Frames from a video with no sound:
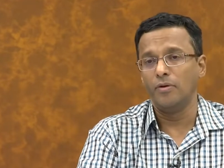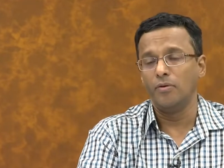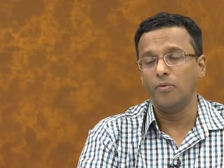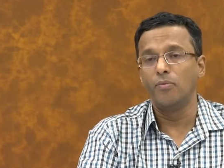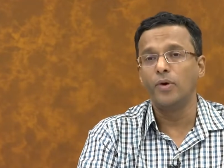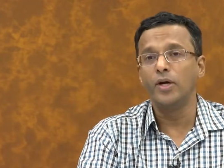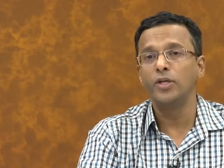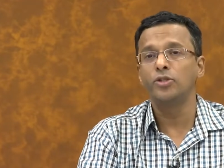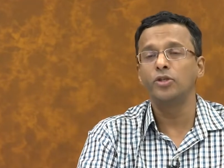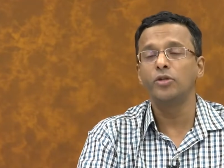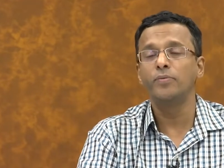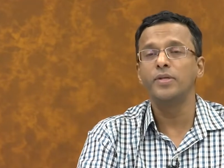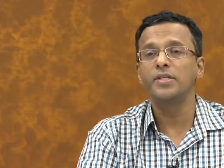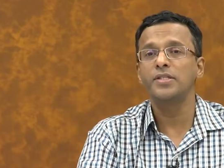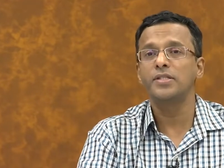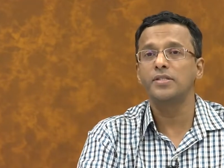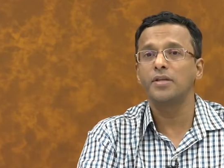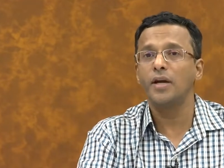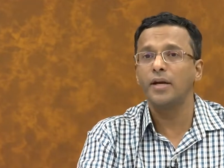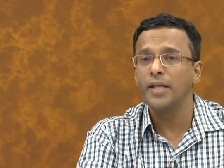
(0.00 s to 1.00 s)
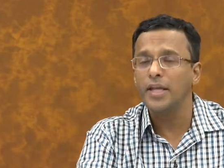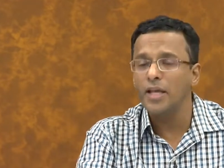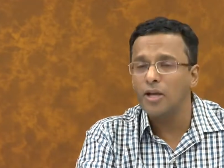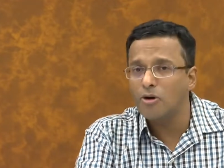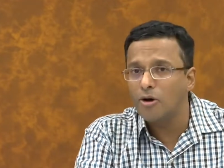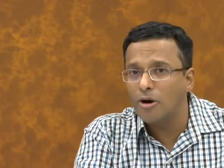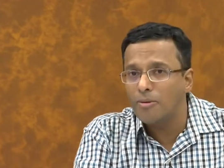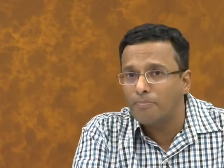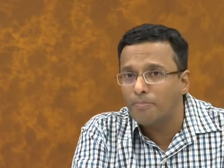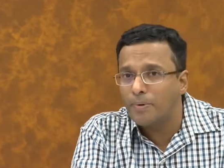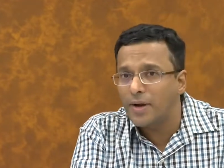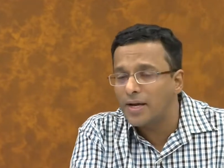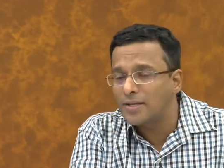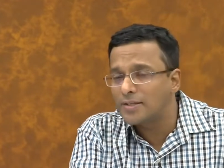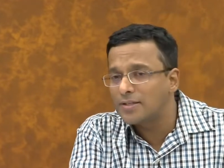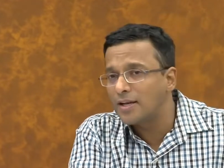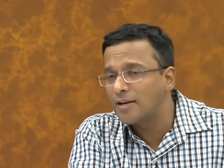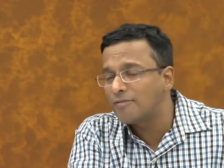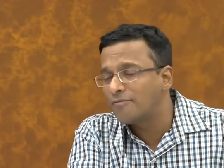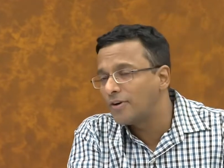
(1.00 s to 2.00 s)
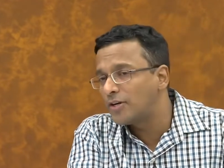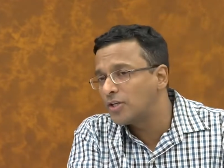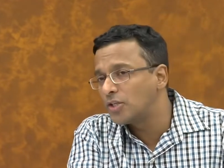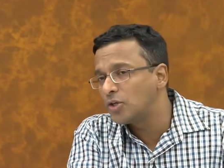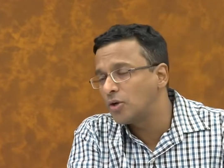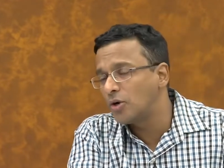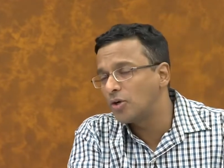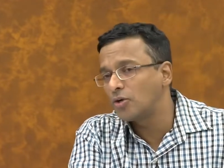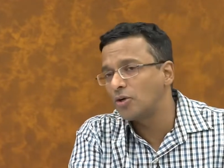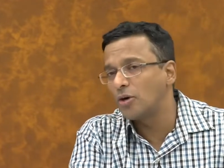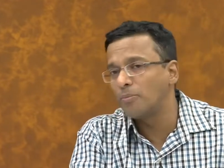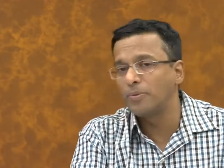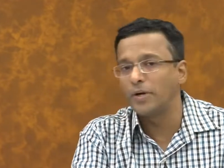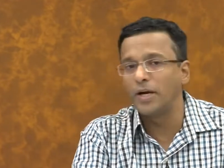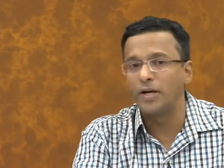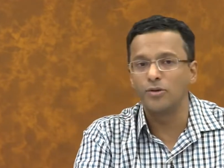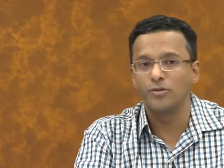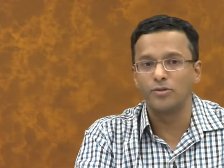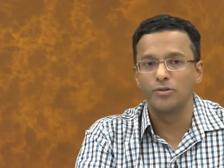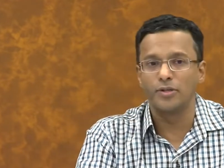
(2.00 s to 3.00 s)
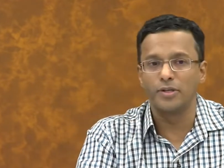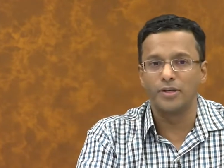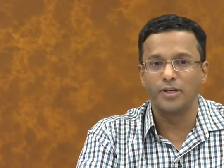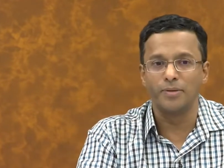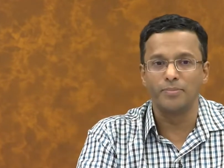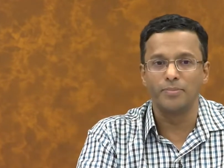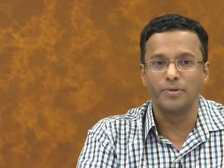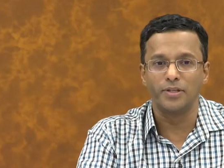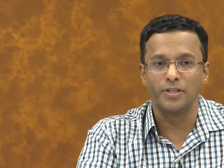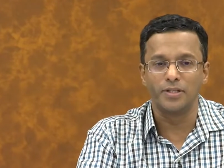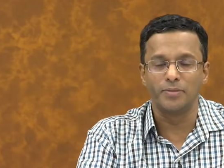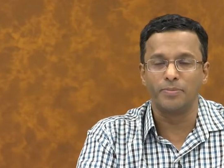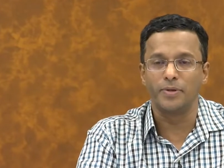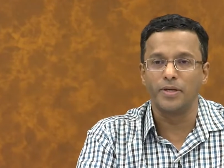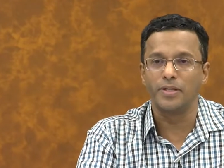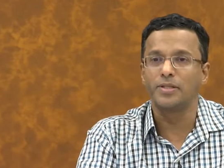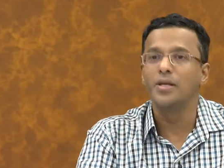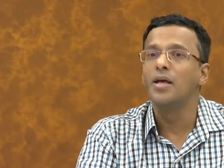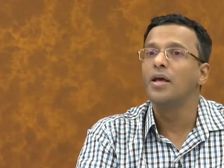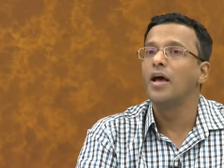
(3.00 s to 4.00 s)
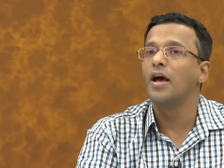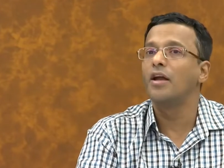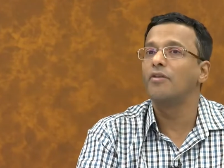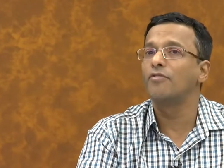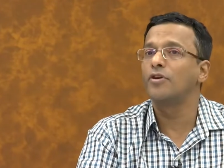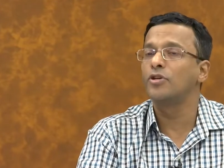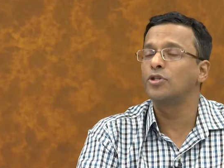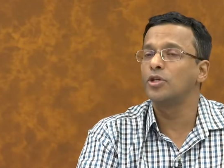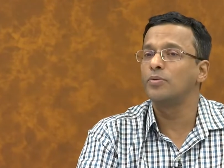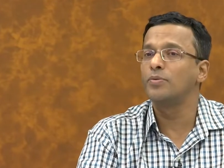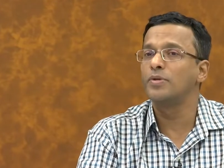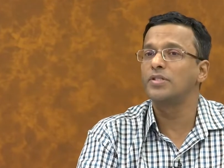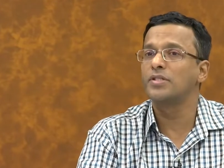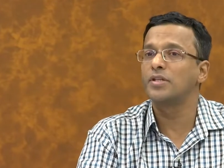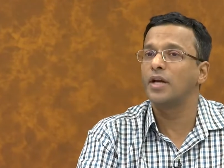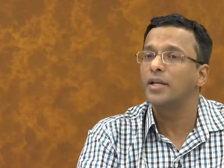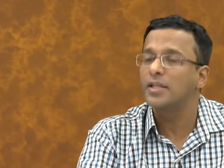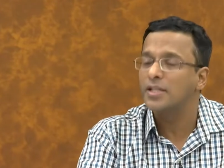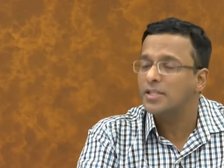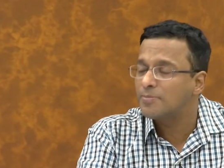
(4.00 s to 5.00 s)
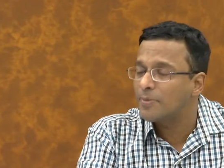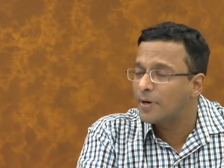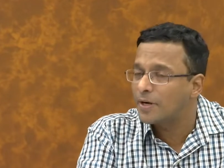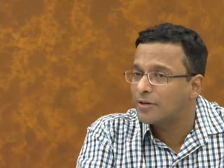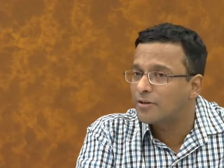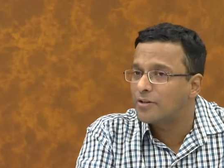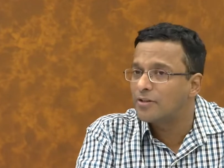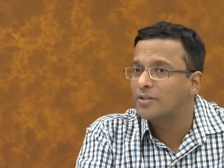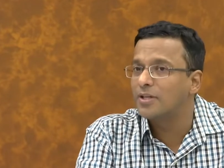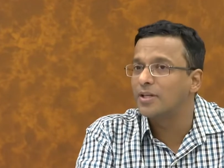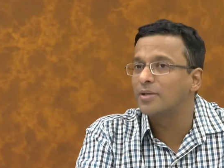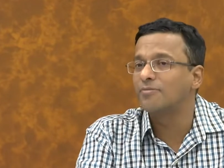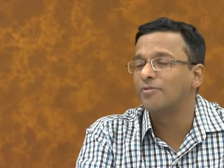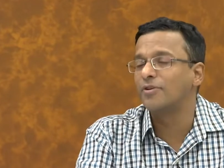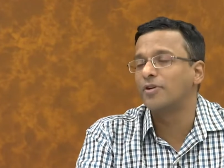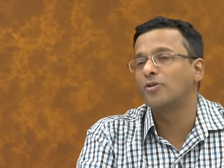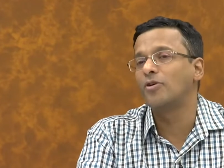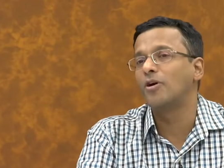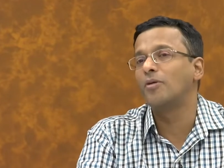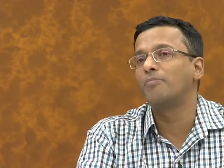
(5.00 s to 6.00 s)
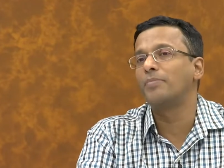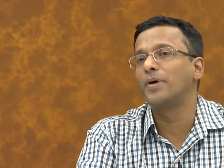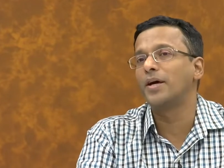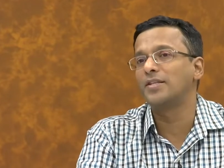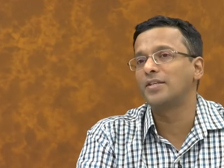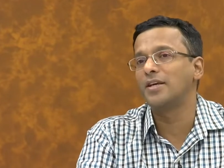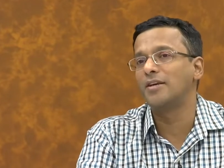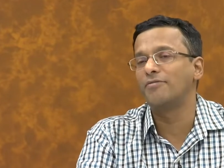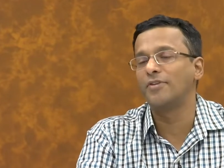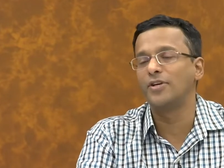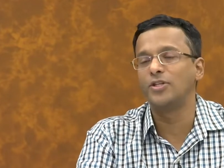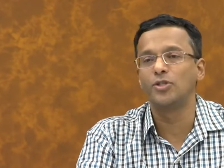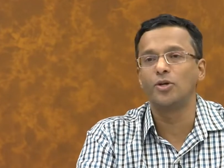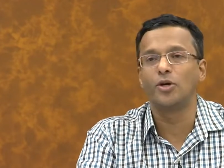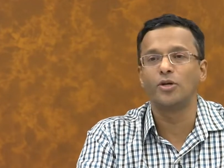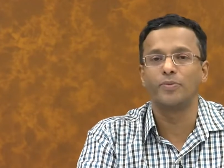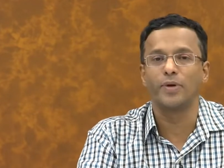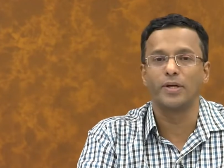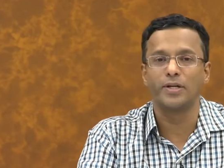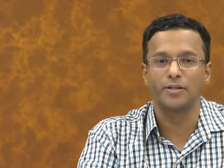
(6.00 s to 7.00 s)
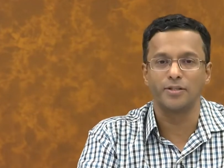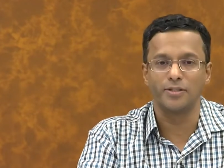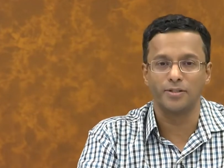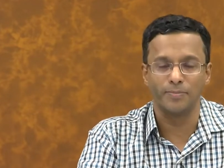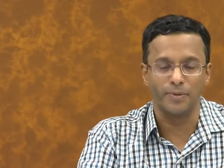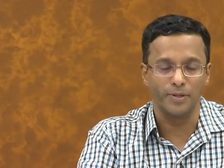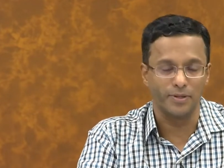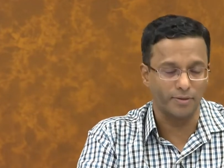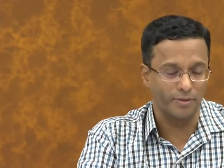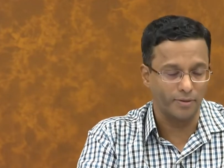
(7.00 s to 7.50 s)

Why should we study compact self-adjoint operators on a Hilbert space? And why should we study the spectral theorem for a compact self-adjoint vector space?